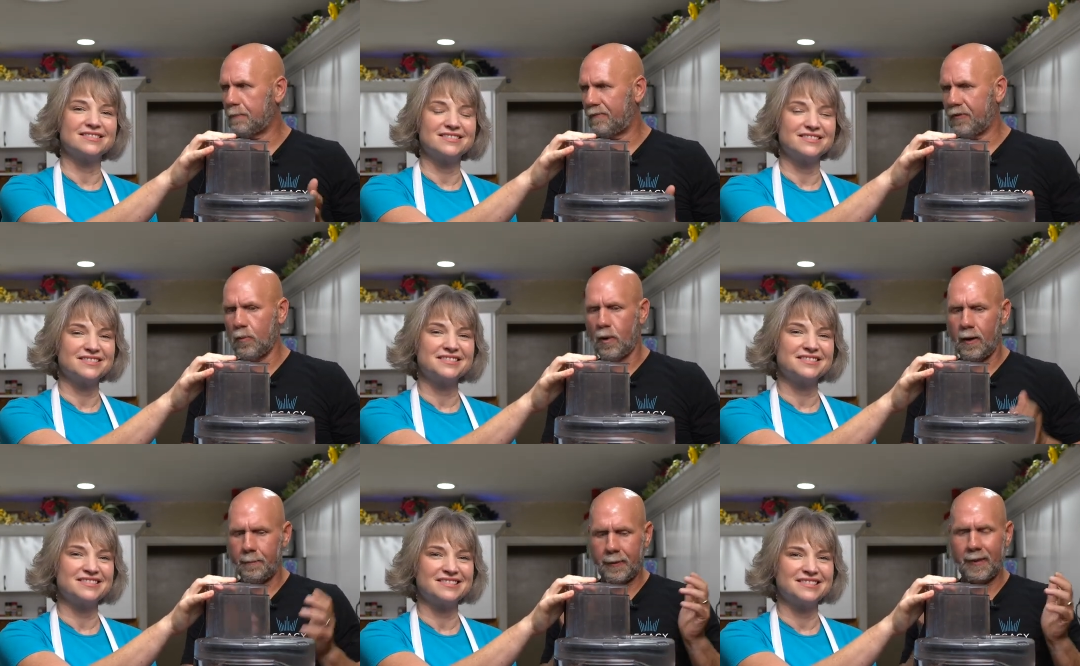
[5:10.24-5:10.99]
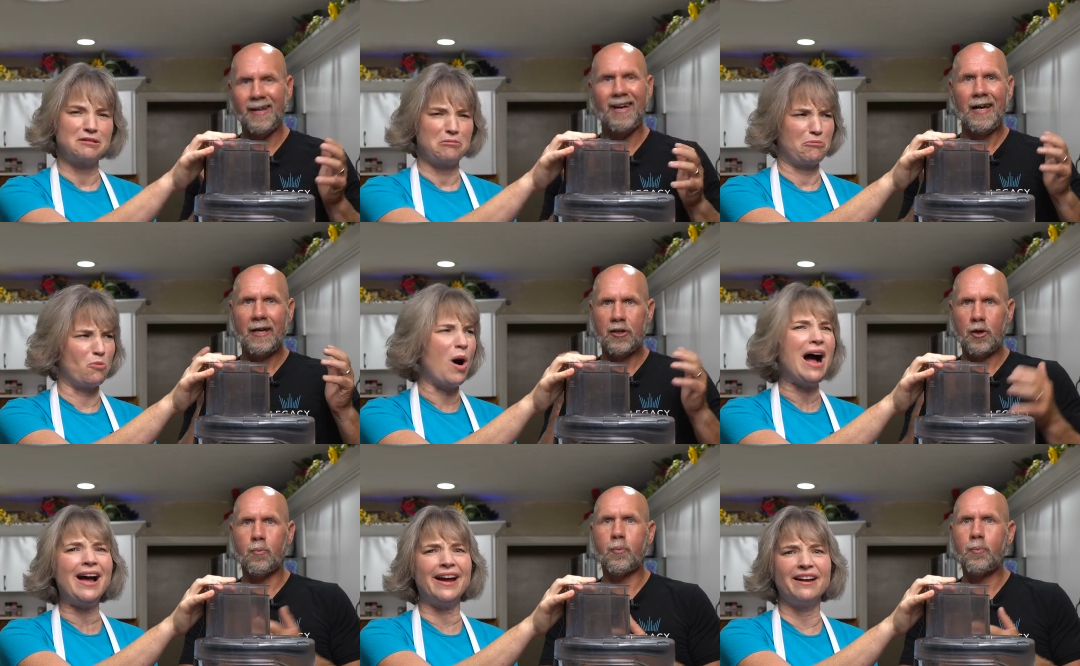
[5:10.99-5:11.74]
Speaker 1: them if you want, but
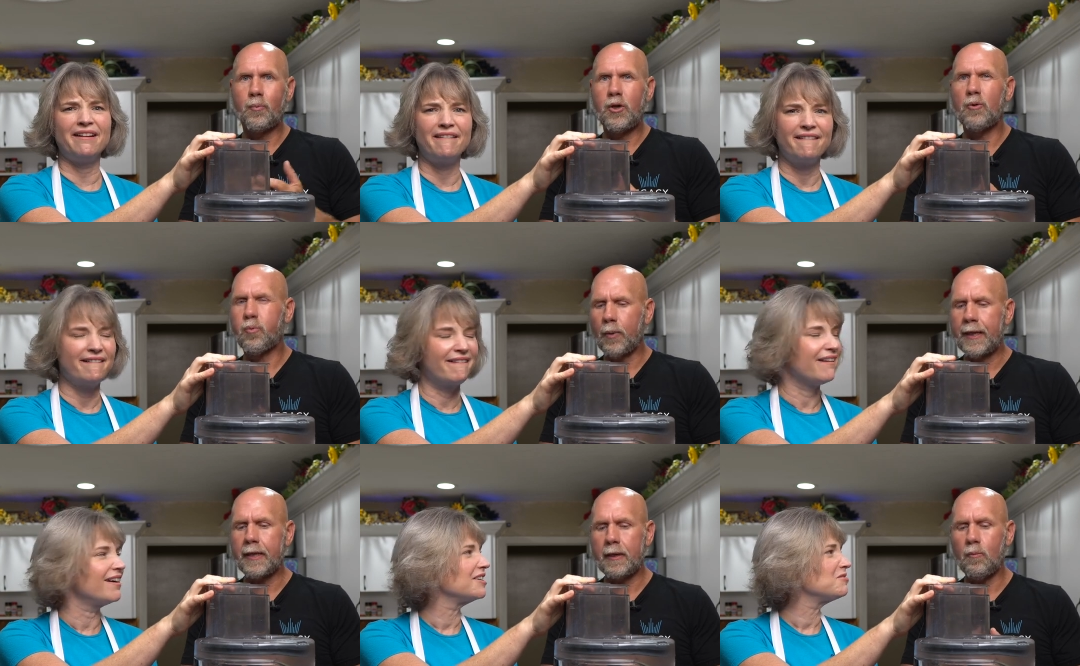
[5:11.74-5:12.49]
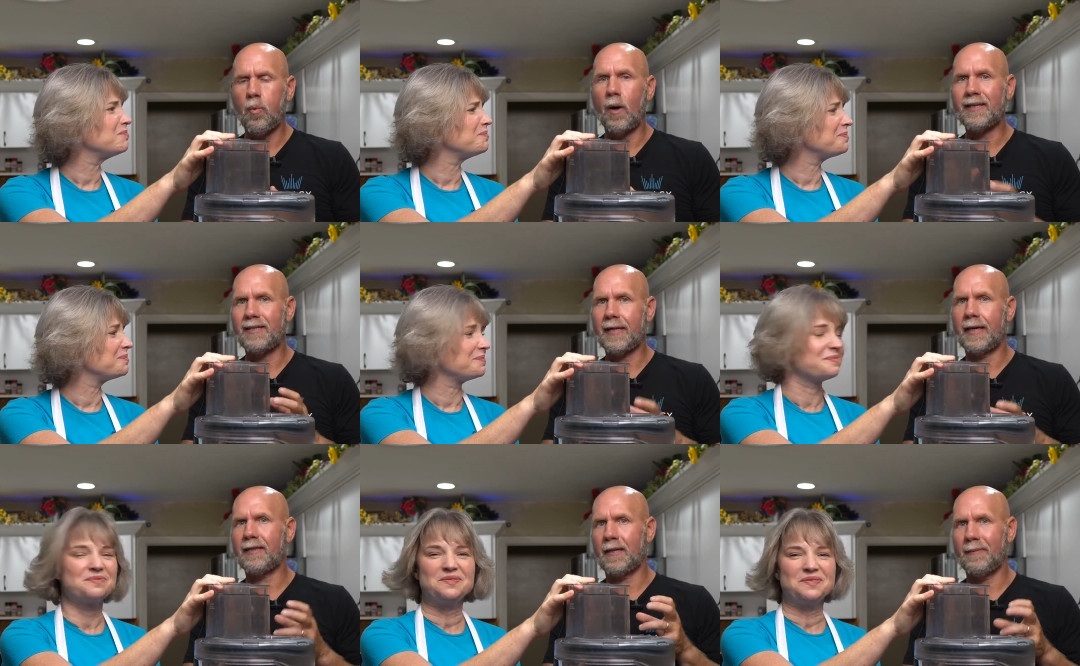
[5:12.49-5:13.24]
why? You, you, really want
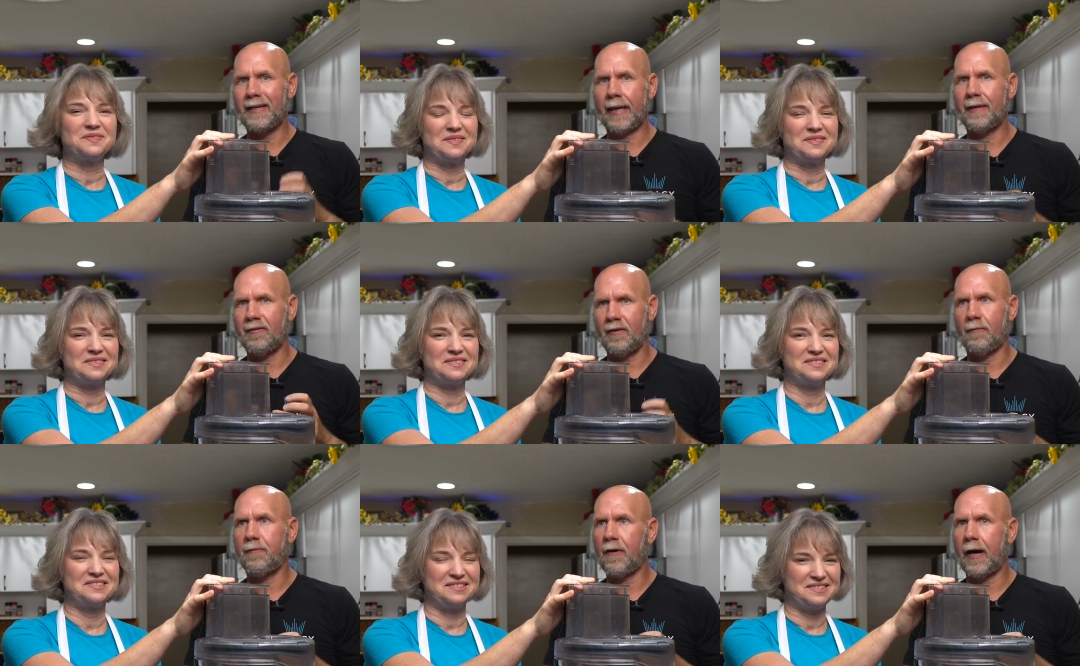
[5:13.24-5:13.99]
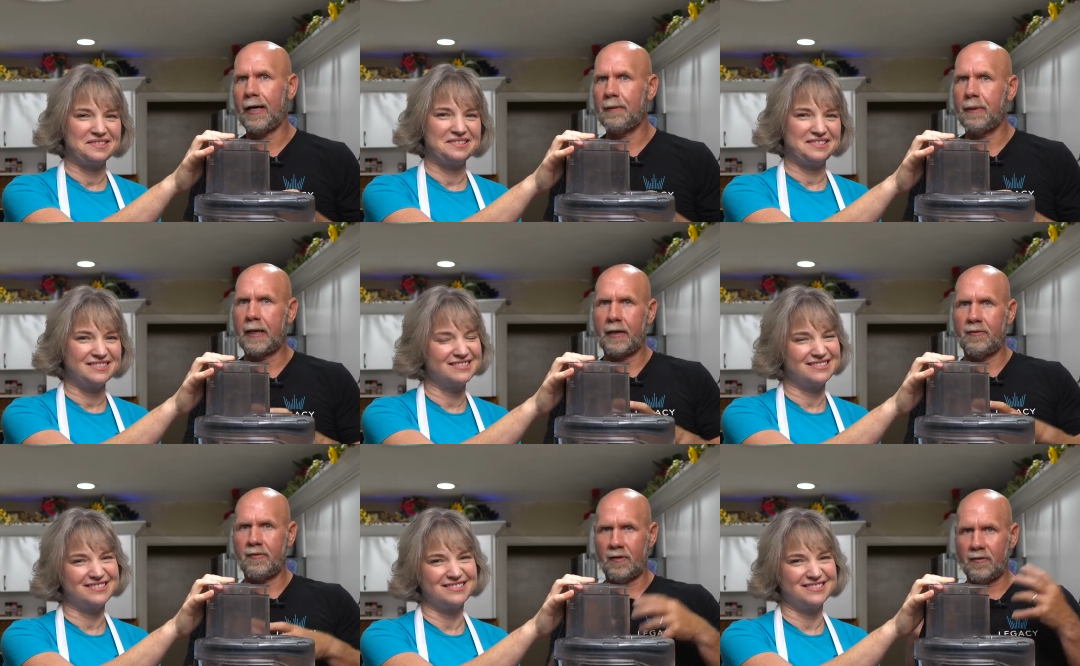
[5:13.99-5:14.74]
to get them nice and fine
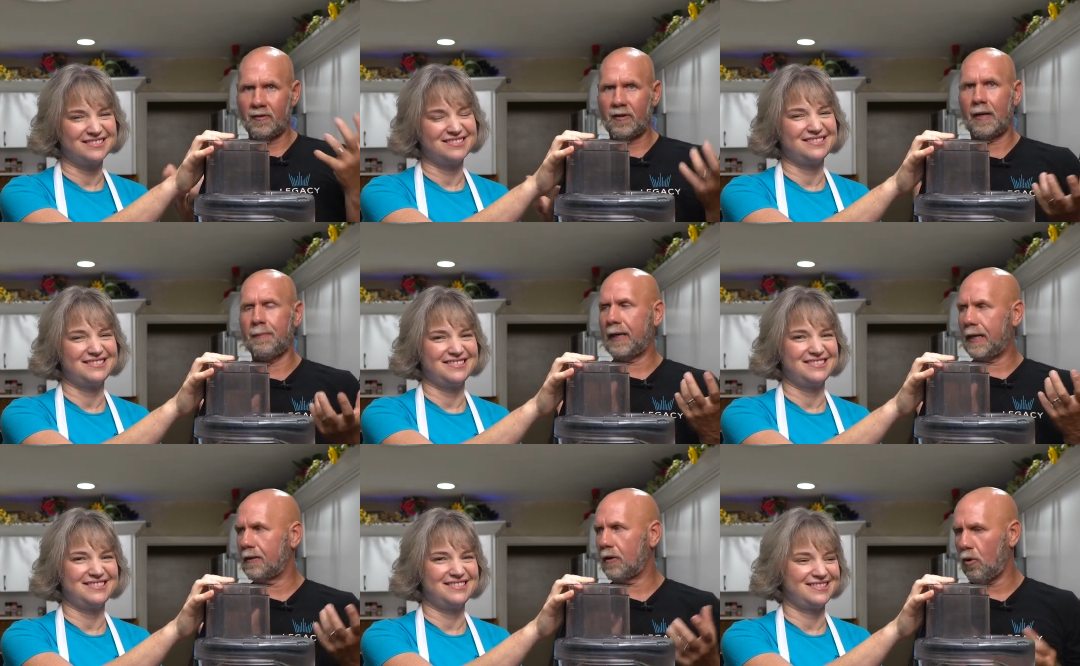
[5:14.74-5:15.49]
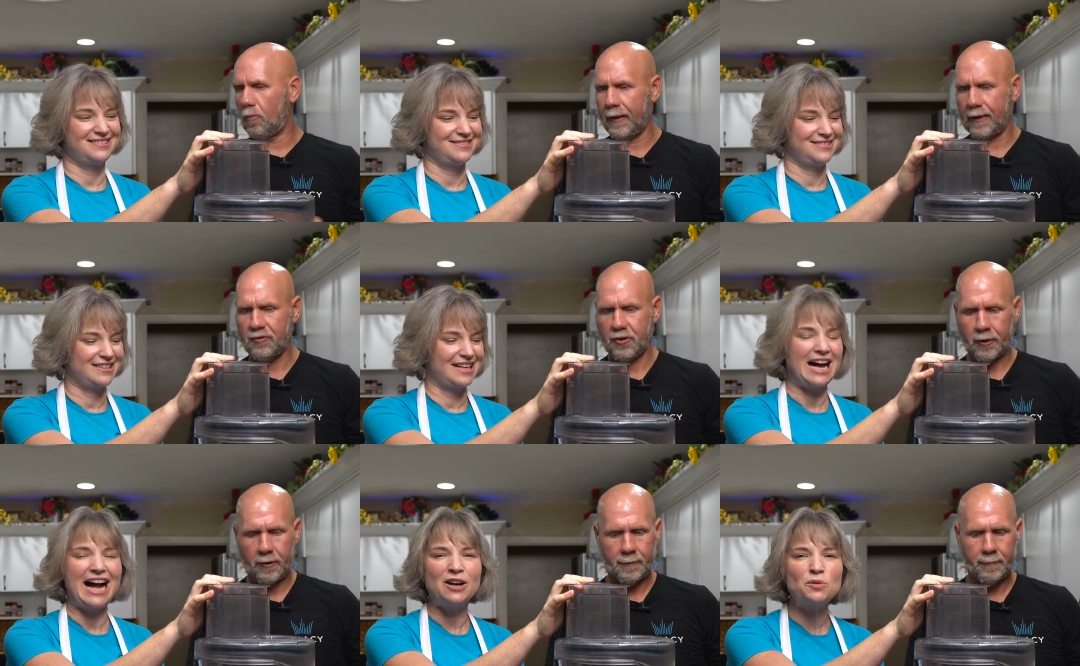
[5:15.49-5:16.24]
because this is gonna be in the whole
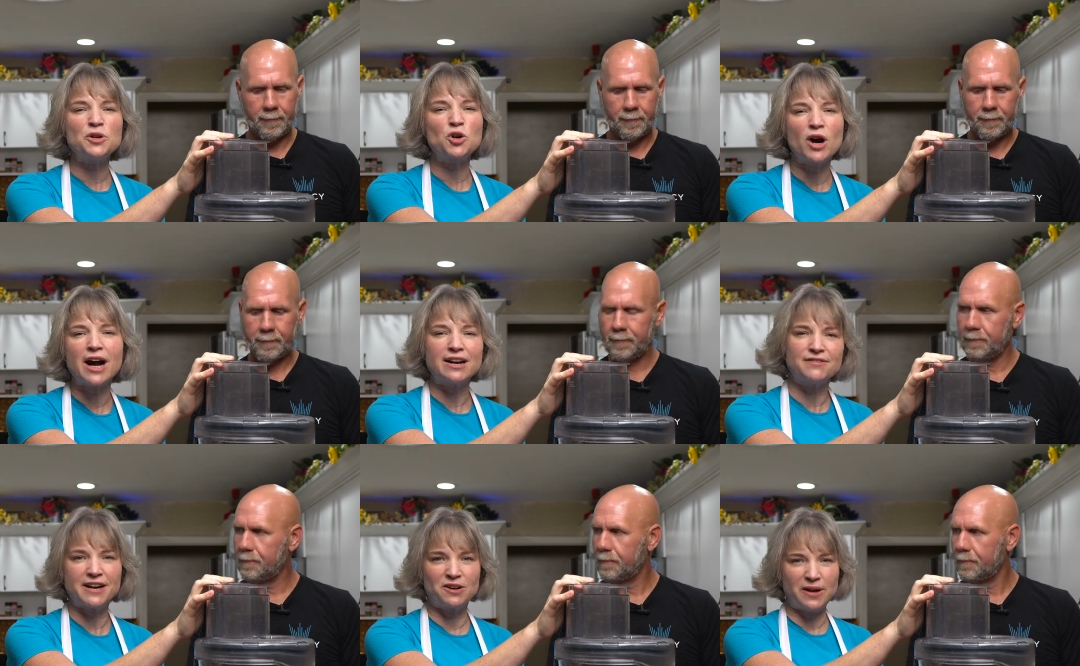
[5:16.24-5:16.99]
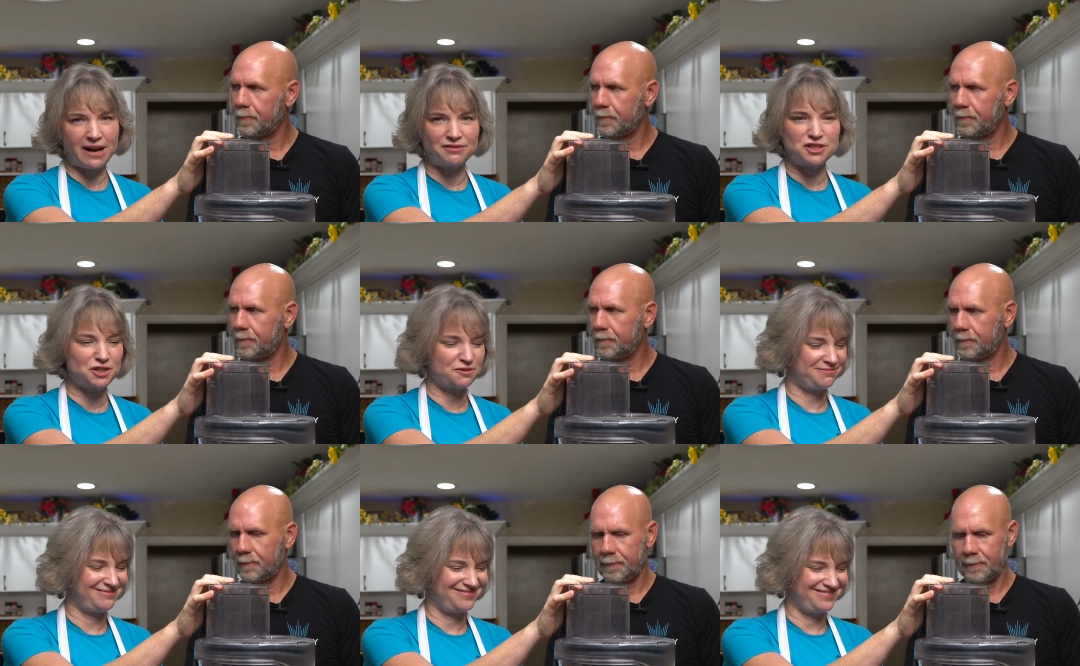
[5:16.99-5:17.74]
mixture. I
Speaker 2: don't wanna cry if I don't have
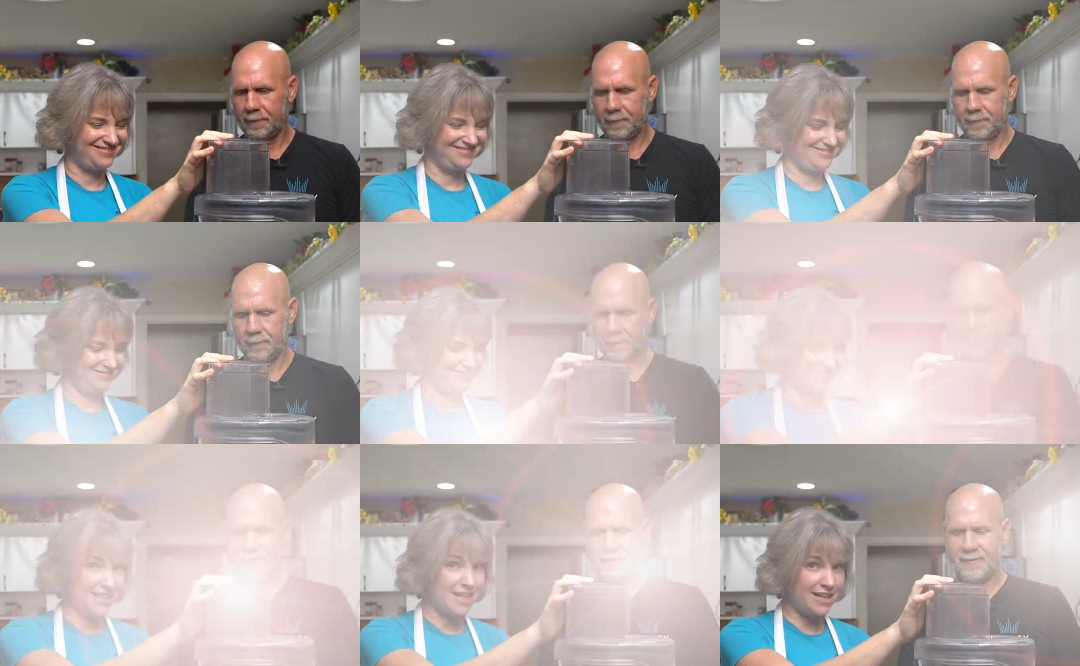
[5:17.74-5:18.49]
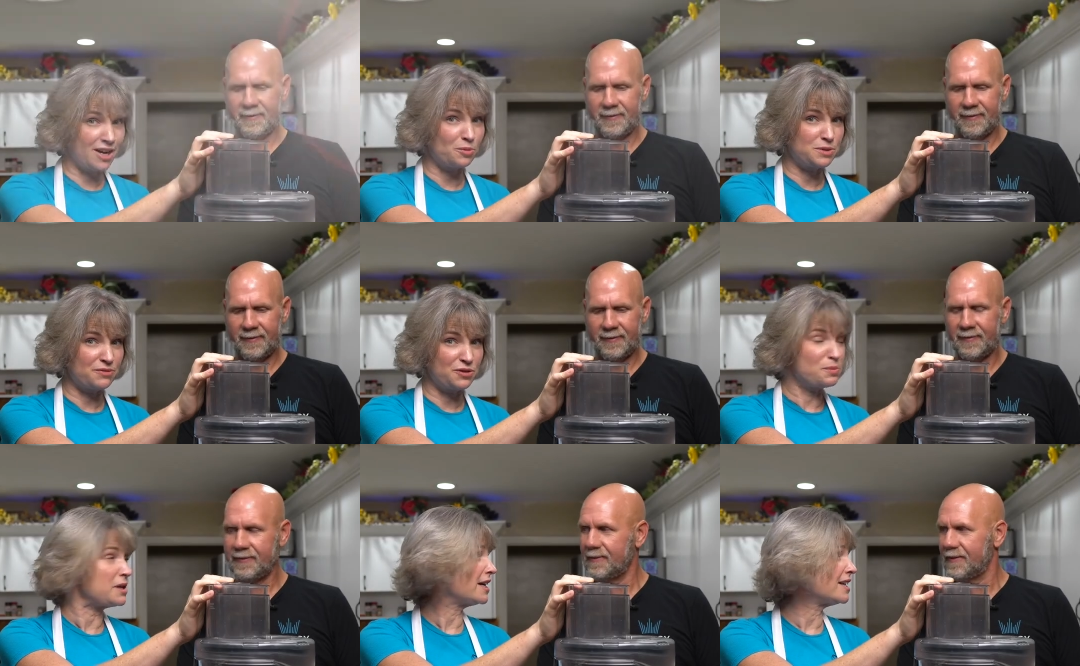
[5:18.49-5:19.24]
to. It helps
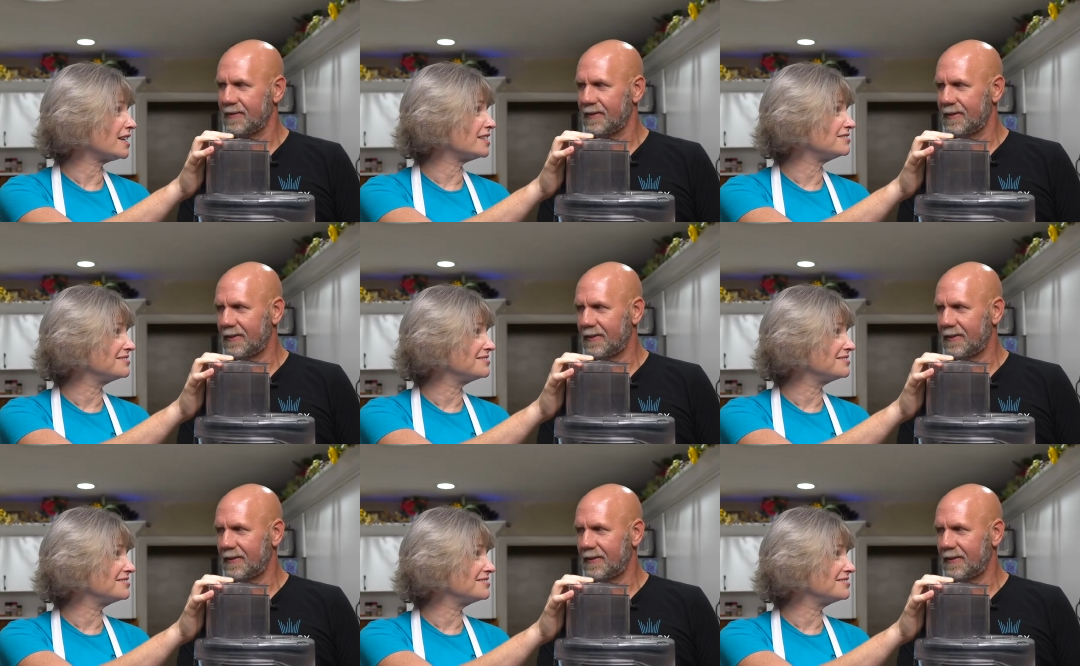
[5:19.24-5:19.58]
if you plug it in.